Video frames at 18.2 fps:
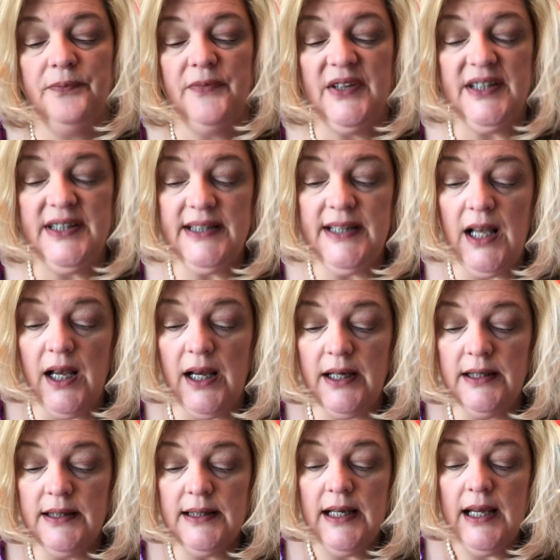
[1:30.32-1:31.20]
the
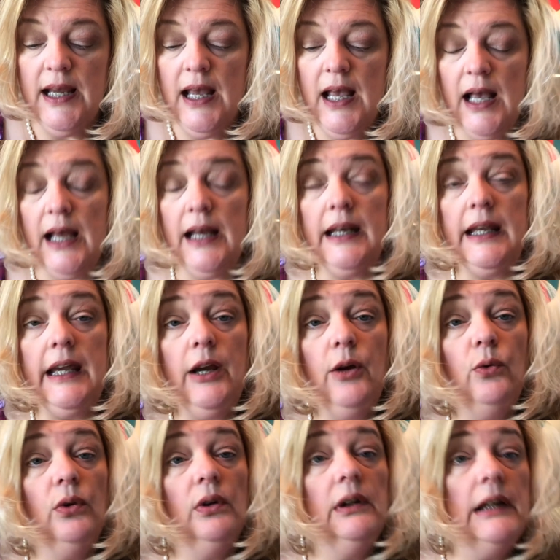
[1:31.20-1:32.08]
sides. An
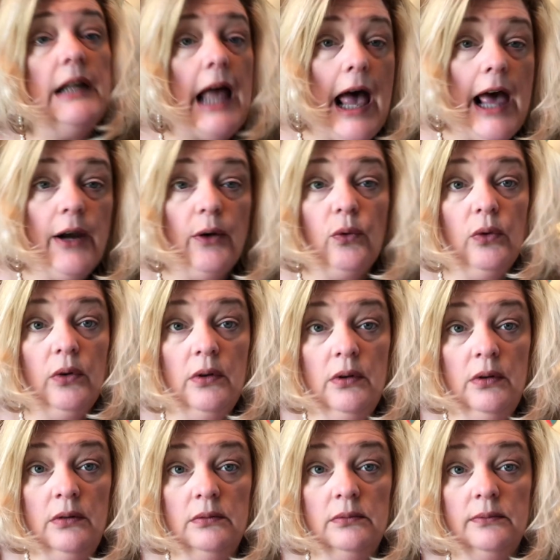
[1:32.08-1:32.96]

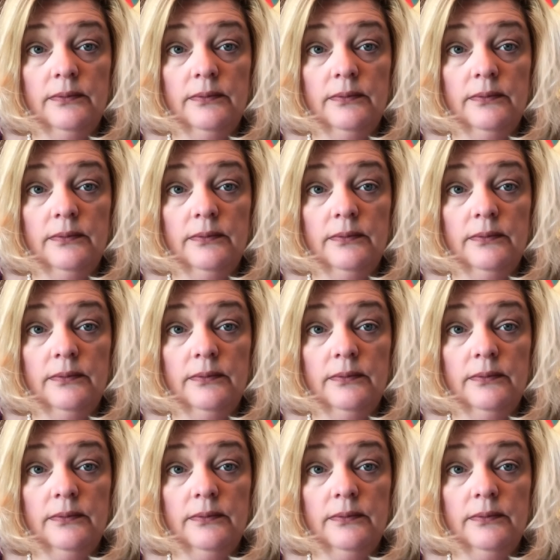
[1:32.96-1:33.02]
equilateral